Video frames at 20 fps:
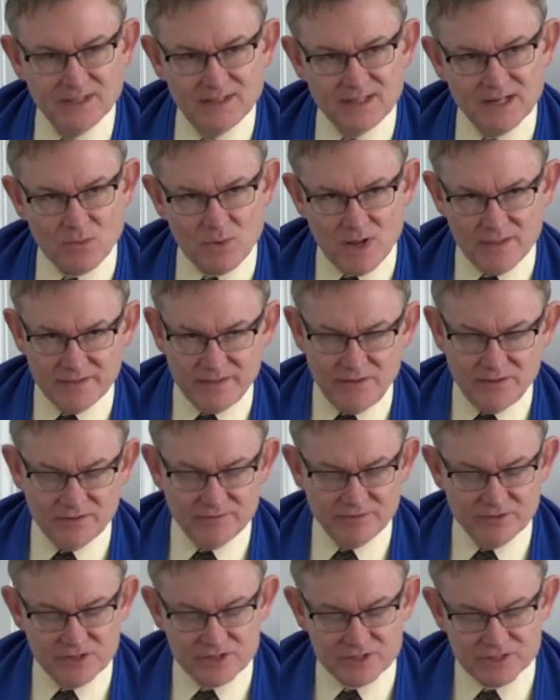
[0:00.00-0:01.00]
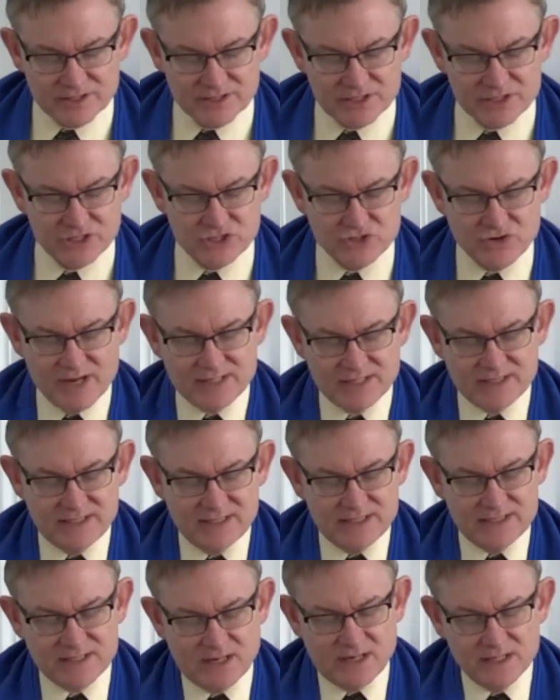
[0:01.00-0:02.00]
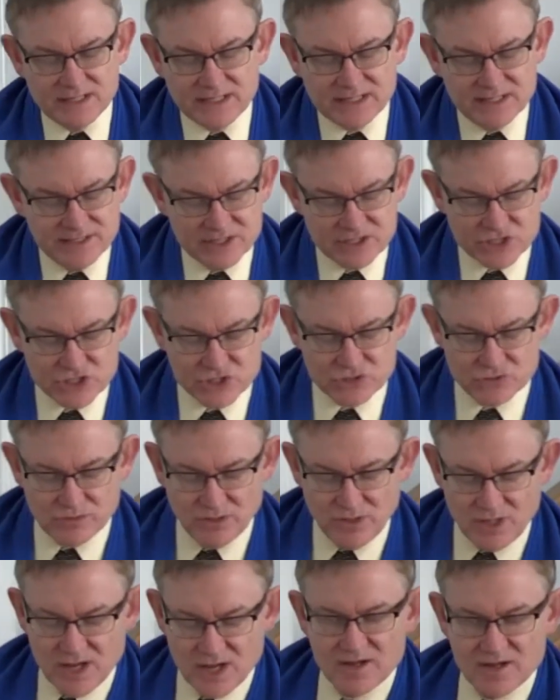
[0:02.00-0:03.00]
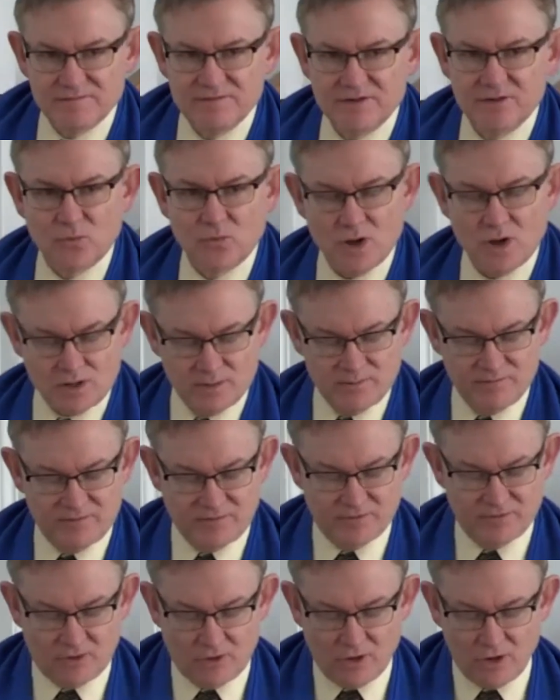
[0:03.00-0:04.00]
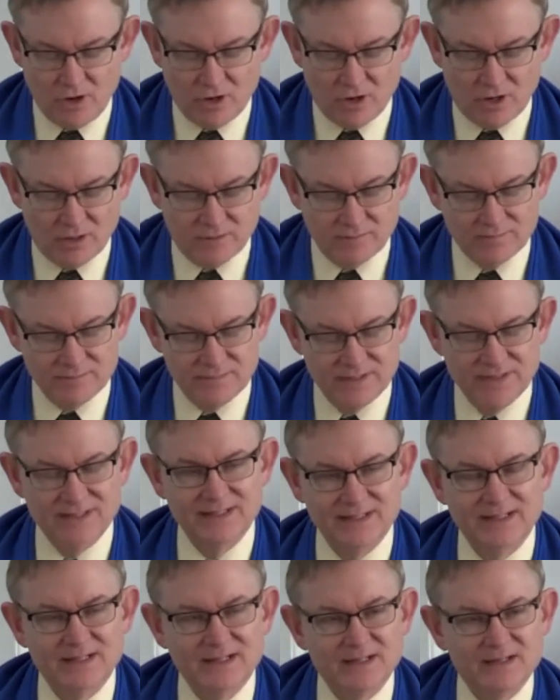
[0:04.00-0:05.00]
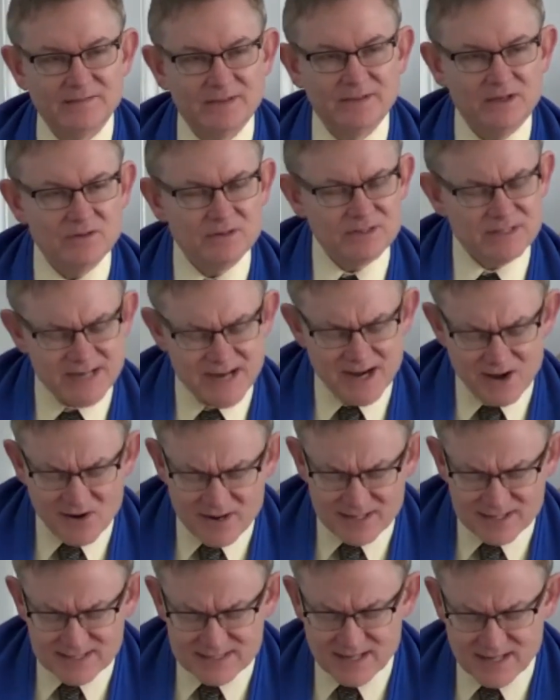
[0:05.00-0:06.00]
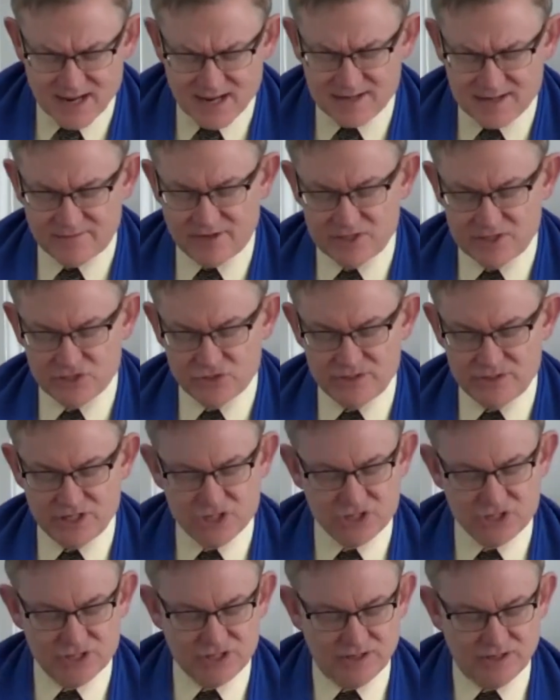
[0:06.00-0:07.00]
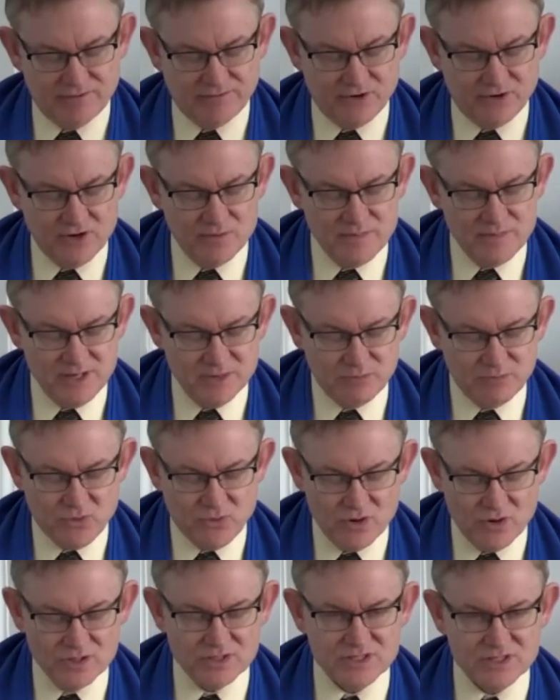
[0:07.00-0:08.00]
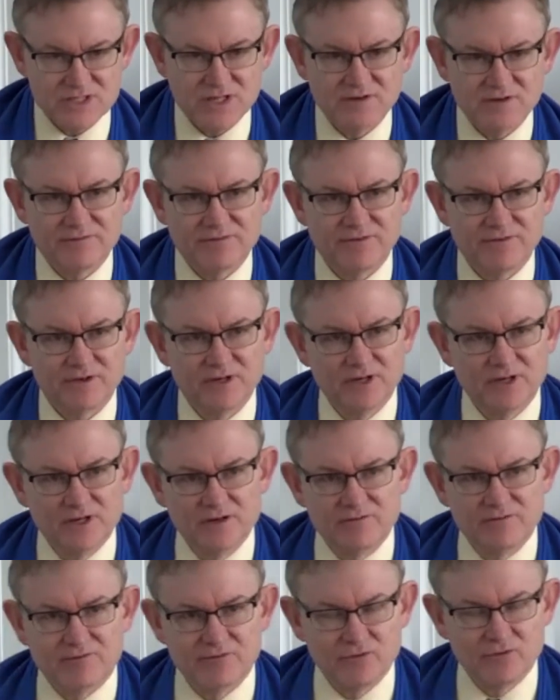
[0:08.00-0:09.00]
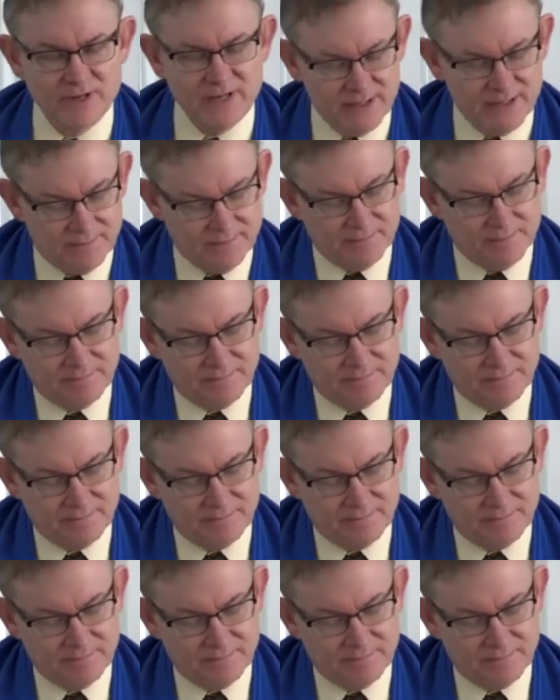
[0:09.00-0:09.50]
Now, while the Universalists stressed this unconditional love and welcome for all, the Unitarian side of our tradition affirmed the importance of freedom,